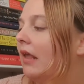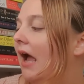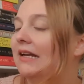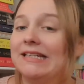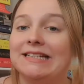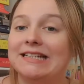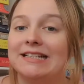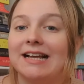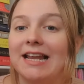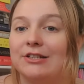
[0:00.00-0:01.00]
and it is
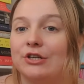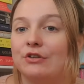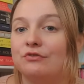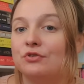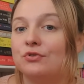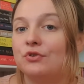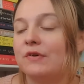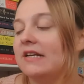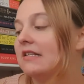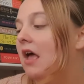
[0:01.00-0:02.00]
a collection of short
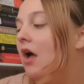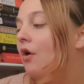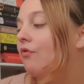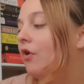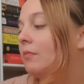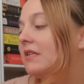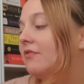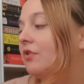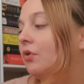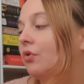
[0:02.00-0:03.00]
stories from
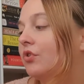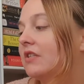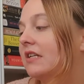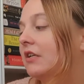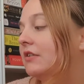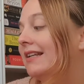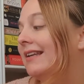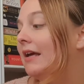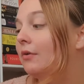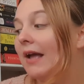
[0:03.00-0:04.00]
different authors including
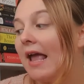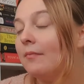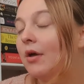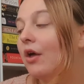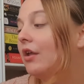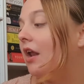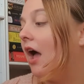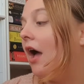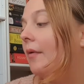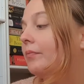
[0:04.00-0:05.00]
Neil
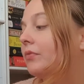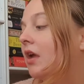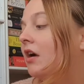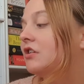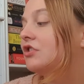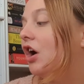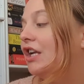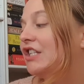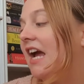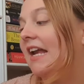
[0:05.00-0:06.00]
Gaiman,
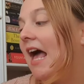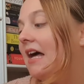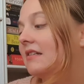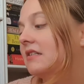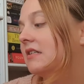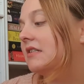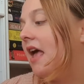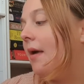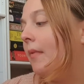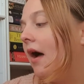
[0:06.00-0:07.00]
Charlie Jane Anders,
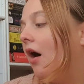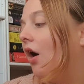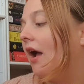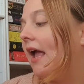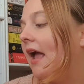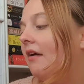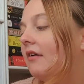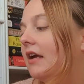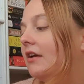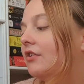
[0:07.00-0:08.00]
M.R.
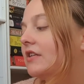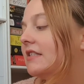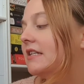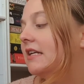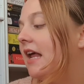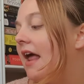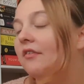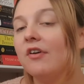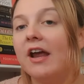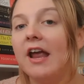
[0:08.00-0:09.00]
Carey, Christina
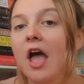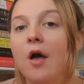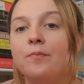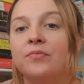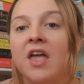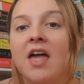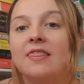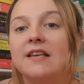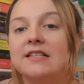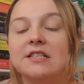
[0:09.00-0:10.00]
Henry.
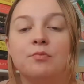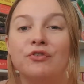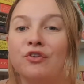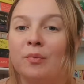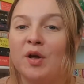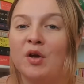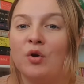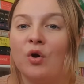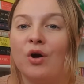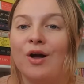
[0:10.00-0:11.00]
This is a proof copy I
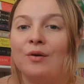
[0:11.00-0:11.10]
got,